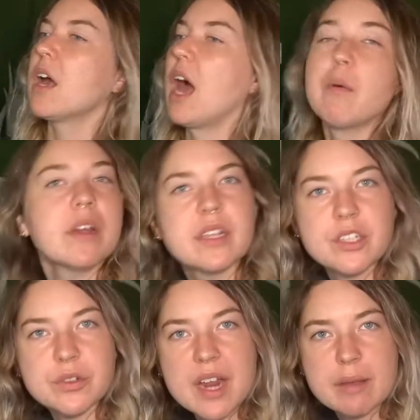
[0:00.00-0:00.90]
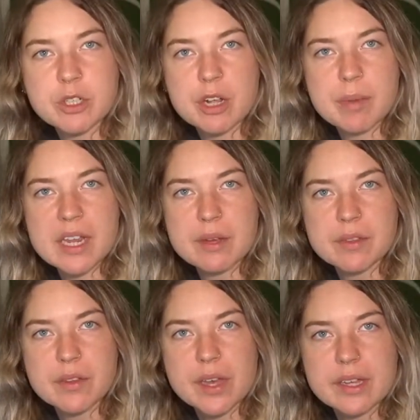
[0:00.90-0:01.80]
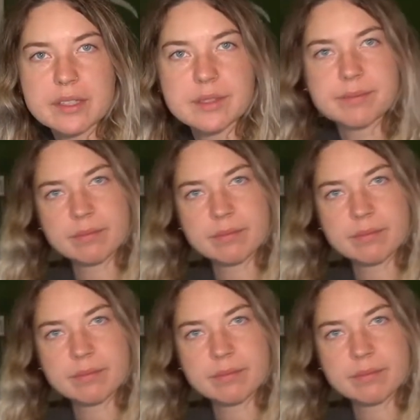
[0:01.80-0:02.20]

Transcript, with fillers: I want to do an abstract painting with you guys.